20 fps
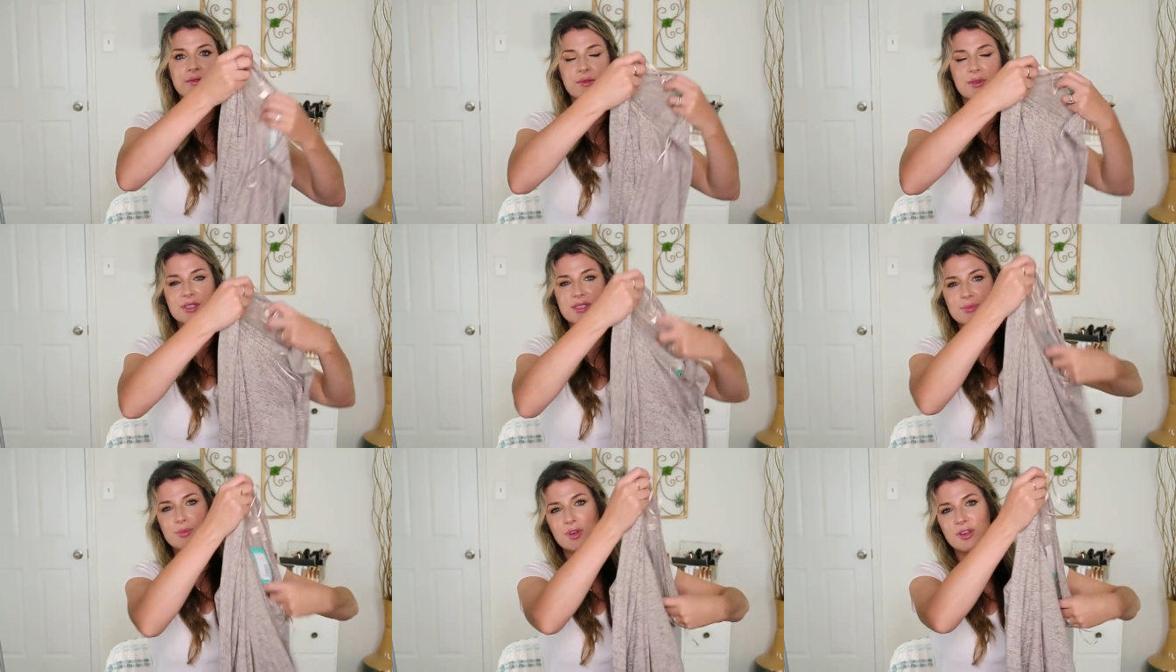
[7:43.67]

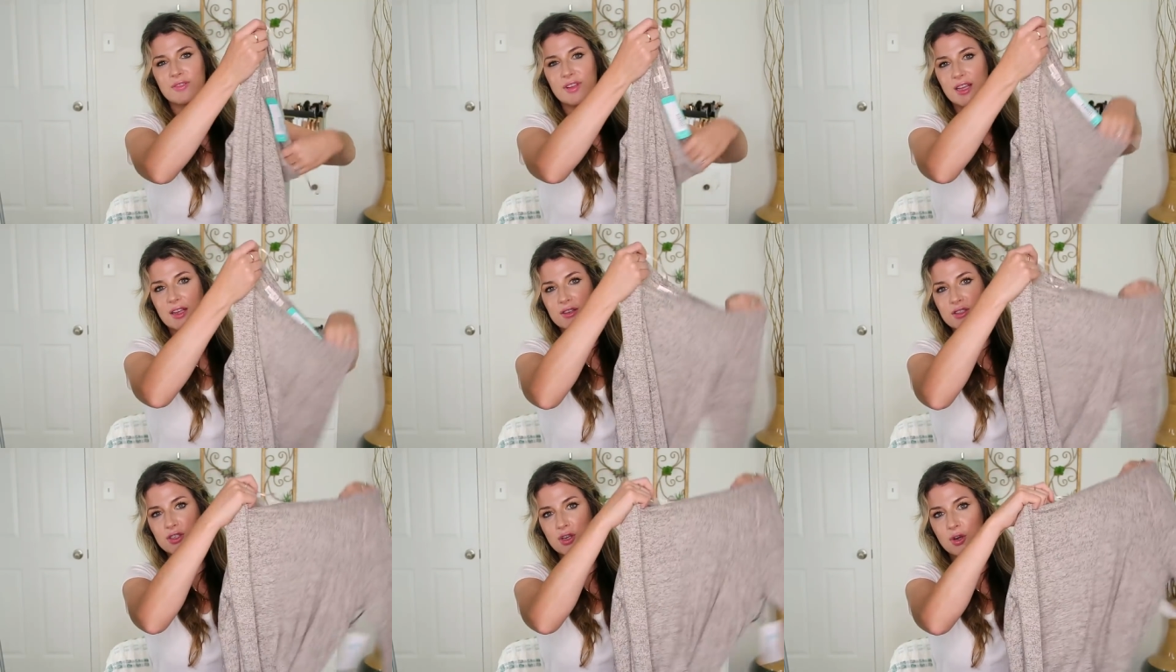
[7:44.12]
Well, it's more
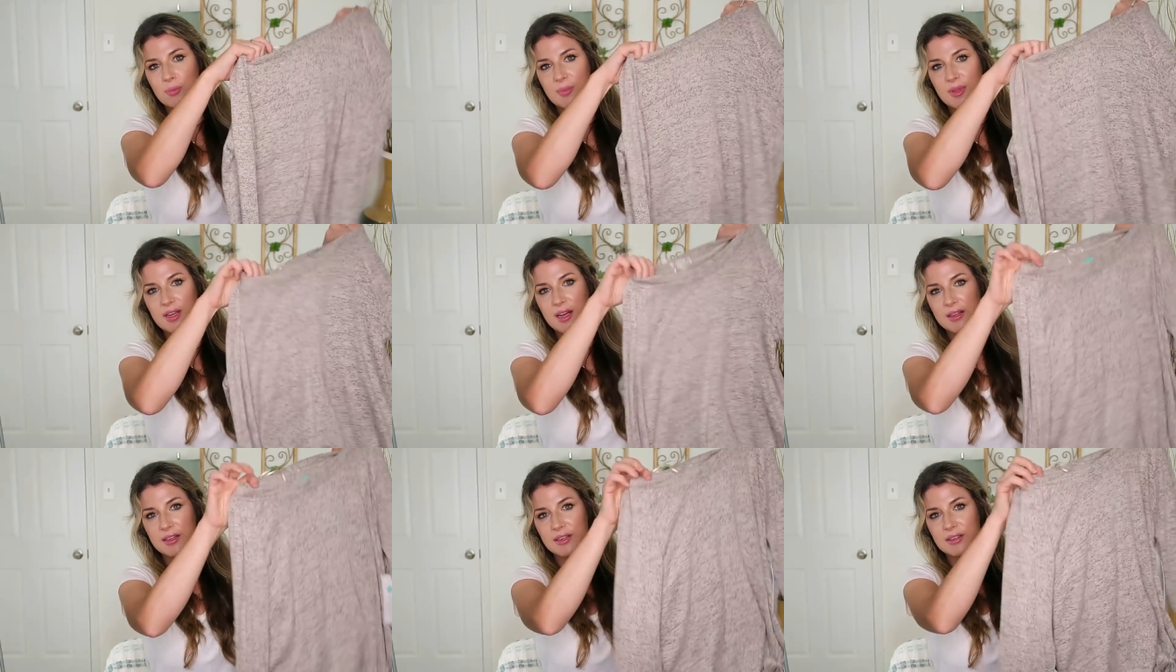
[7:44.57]
like a
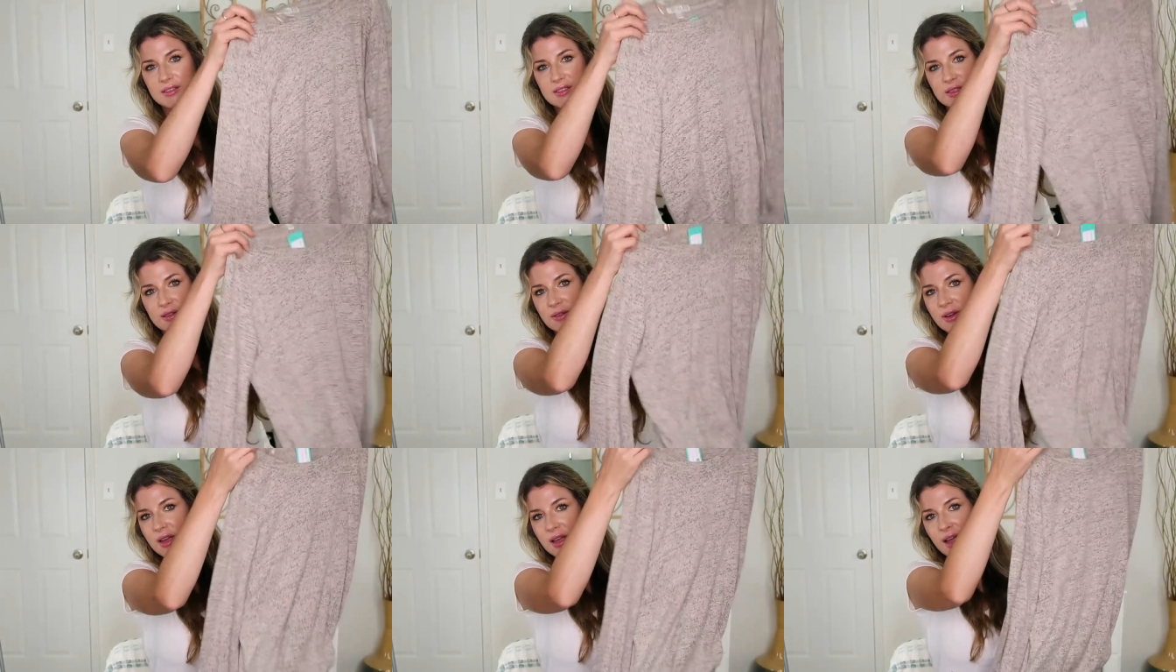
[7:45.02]
taupey color,
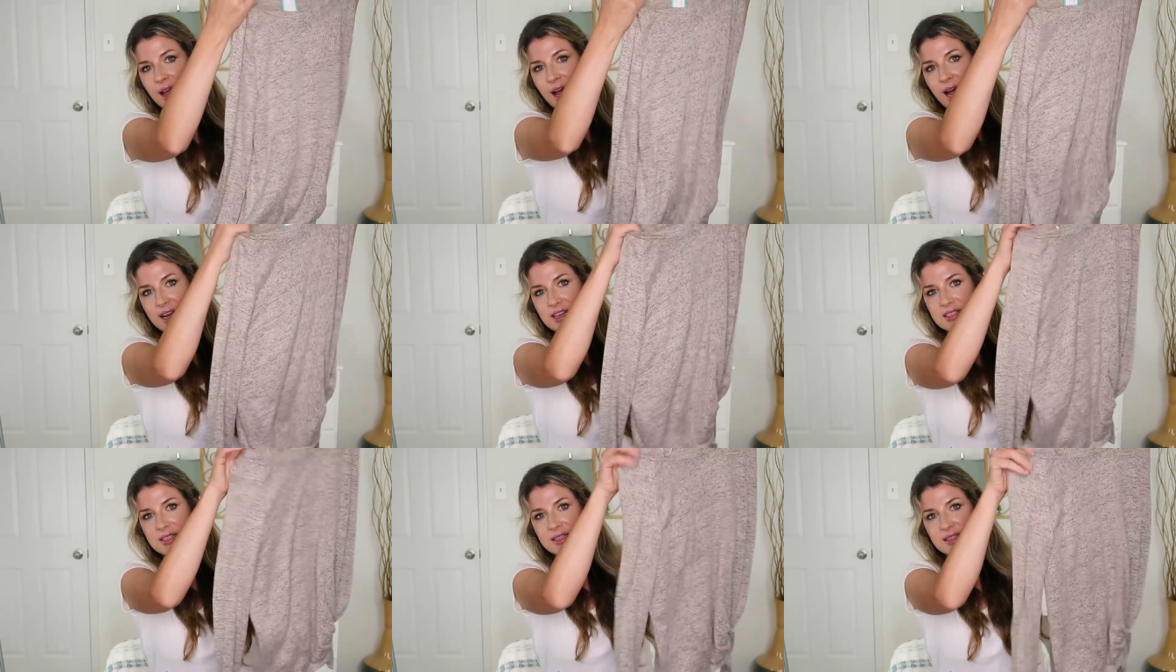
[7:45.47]
so
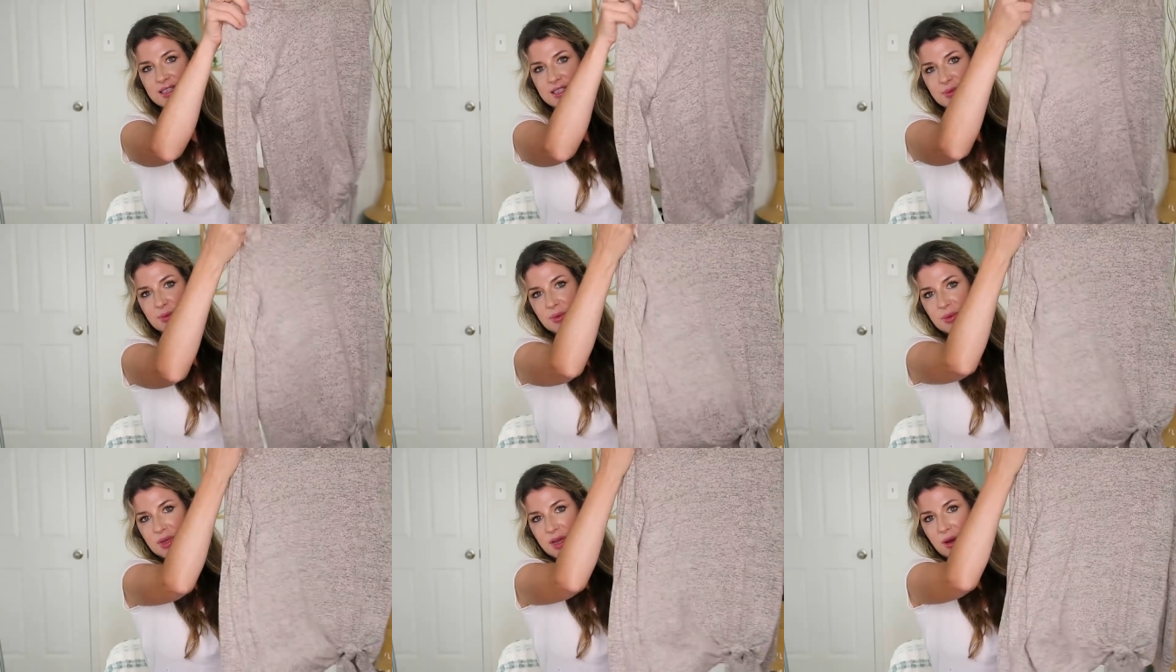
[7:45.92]
I just think
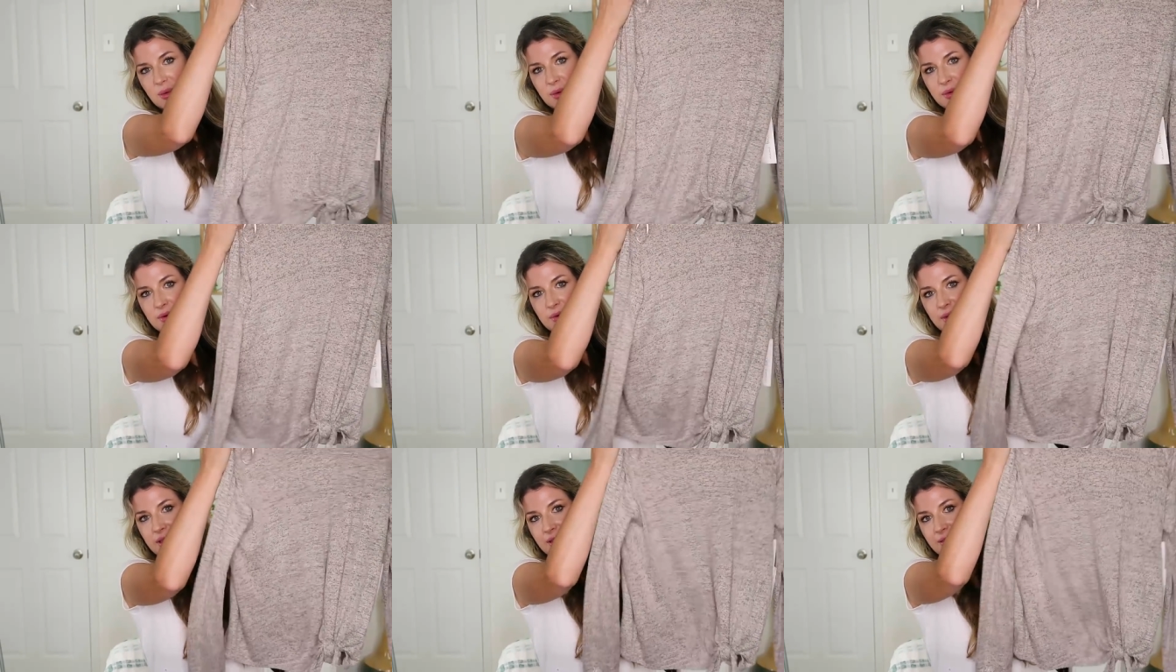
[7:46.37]
this will go
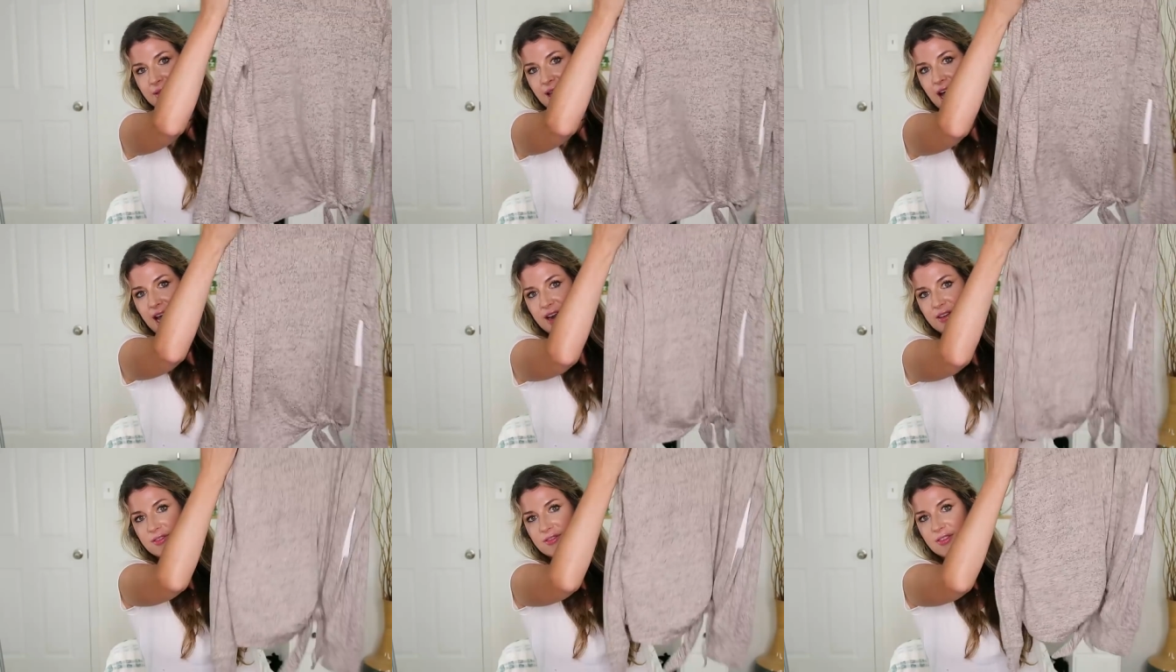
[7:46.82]
with a
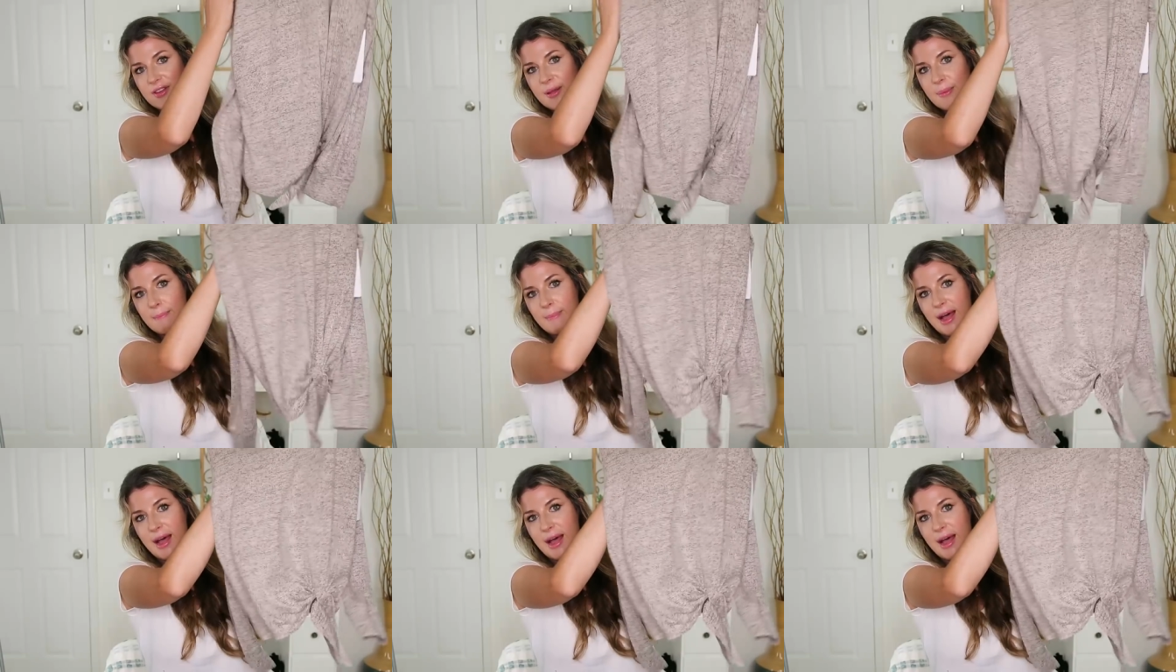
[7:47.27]
lot of